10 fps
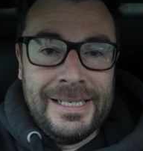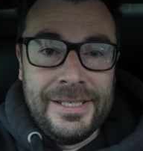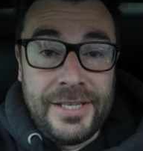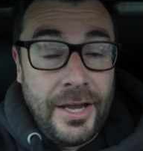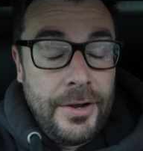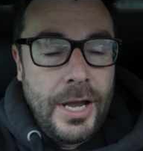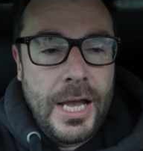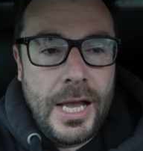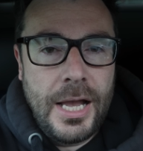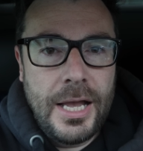So
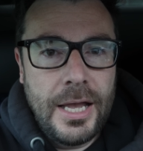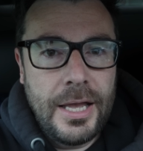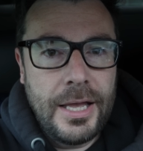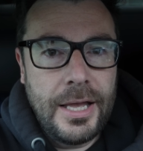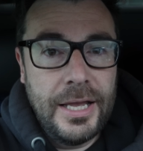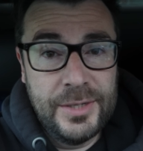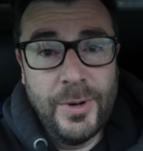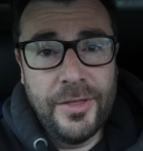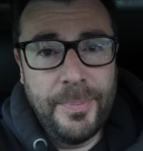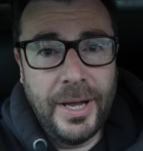it's
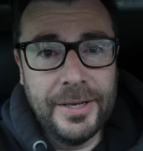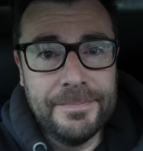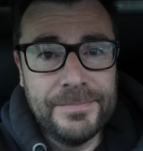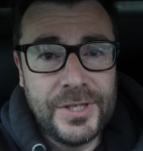worth a punt.